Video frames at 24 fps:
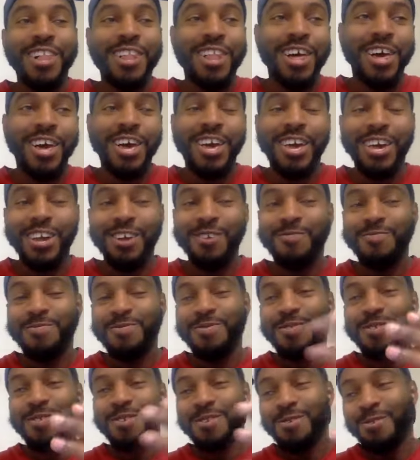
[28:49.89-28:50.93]
Like
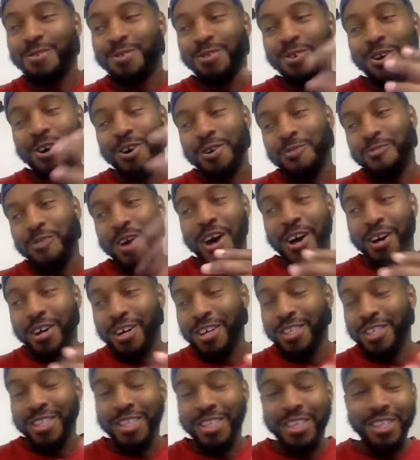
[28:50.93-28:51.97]
we'll talk about.
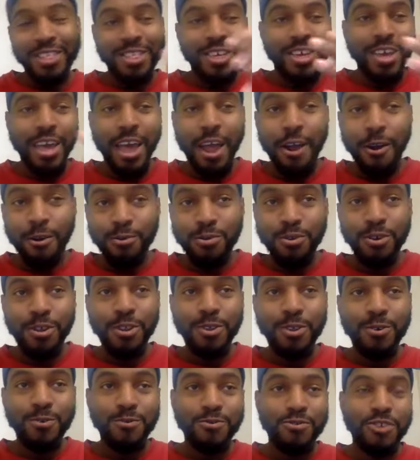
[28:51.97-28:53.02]
I think Harold took a
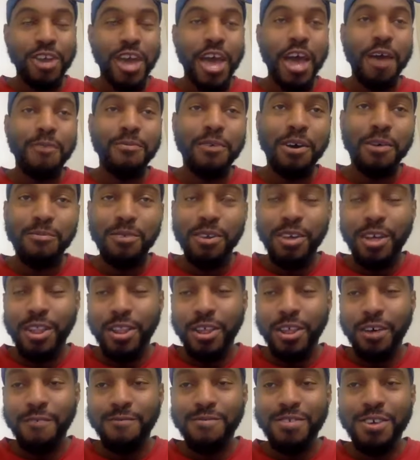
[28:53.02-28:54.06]
little jab at me. I
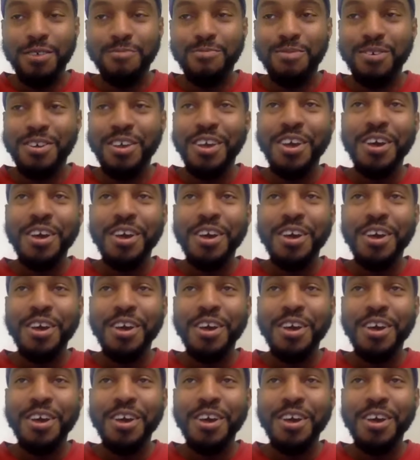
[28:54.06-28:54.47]
love Tippy,